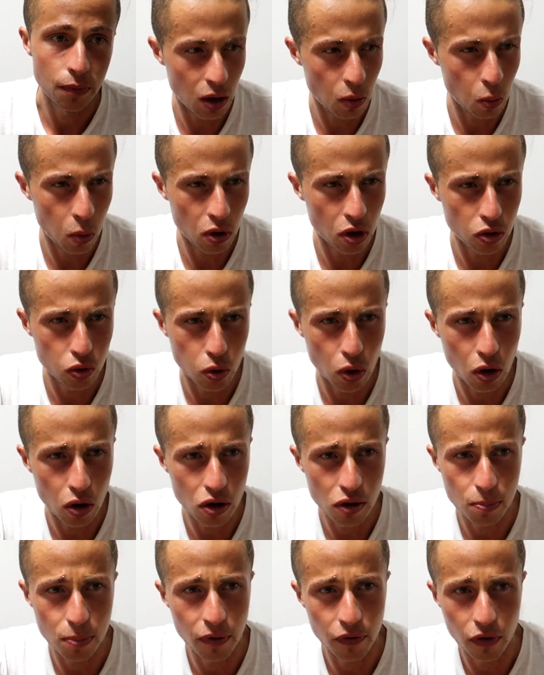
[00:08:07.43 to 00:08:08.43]
1 or 2
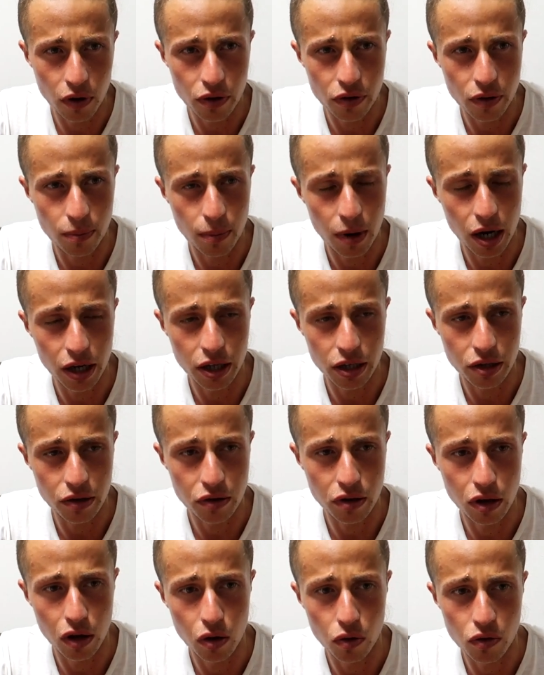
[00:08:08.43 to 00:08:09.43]
hours before the market
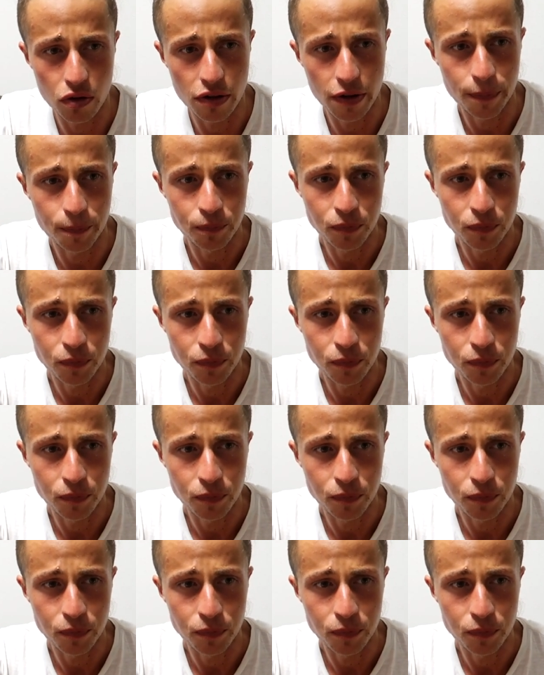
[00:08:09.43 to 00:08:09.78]
is closed,